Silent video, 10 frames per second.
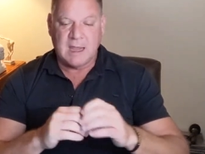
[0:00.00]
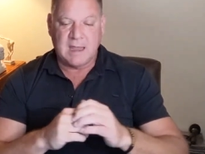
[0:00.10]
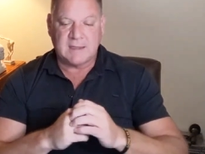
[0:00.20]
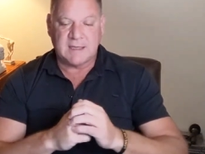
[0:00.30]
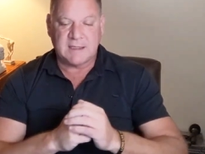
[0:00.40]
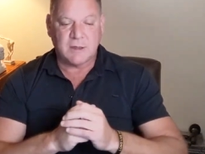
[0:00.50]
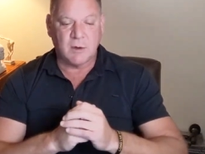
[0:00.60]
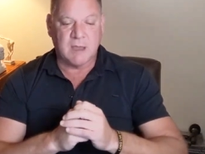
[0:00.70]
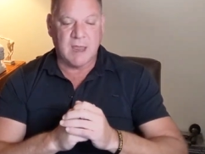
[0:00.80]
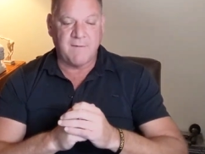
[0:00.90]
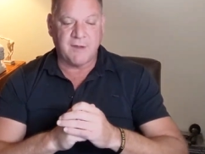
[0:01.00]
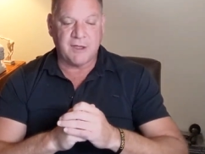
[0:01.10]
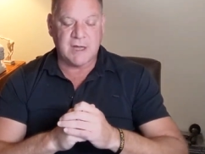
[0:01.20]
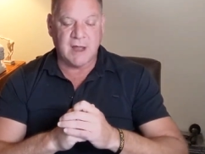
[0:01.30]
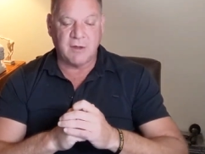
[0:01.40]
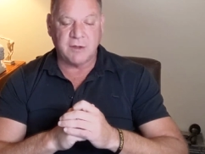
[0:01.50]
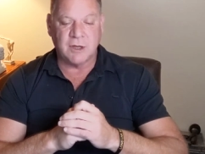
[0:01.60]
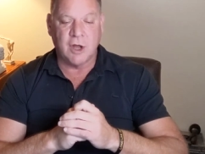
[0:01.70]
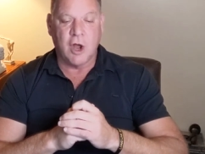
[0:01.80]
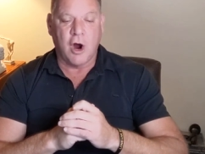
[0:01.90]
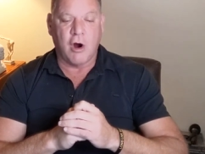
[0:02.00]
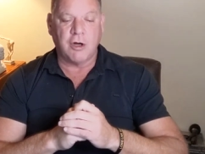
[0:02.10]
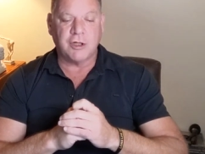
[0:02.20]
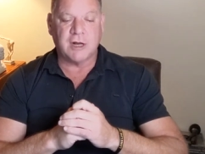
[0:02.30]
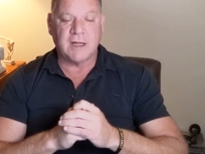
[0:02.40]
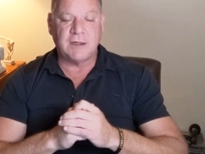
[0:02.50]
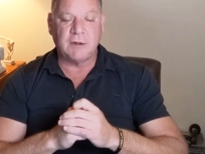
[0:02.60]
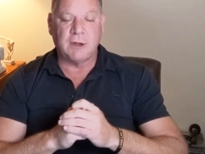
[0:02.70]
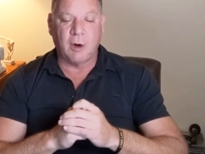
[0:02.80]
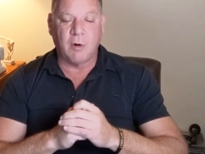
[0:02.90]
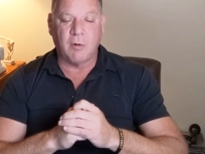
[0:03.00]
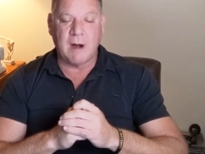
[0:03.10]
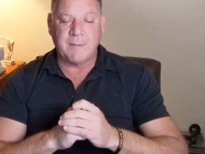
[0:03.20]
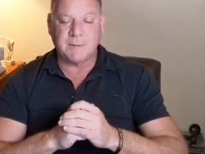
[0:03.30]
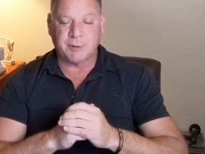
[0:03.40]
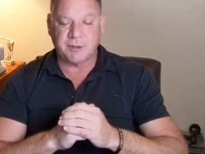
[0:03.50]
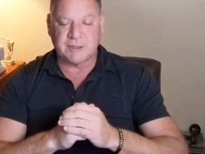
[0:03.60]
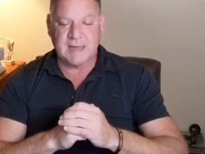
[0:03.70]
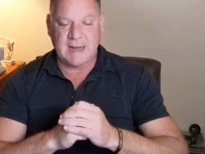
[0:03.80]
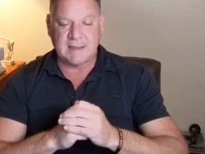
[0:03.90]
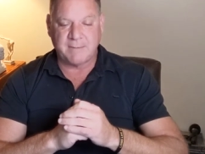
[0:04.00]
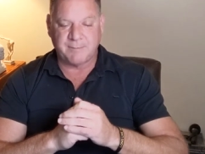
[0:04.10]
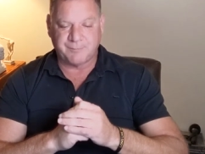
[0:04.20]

Is this okay for the challenge, or should I do lower reps per set?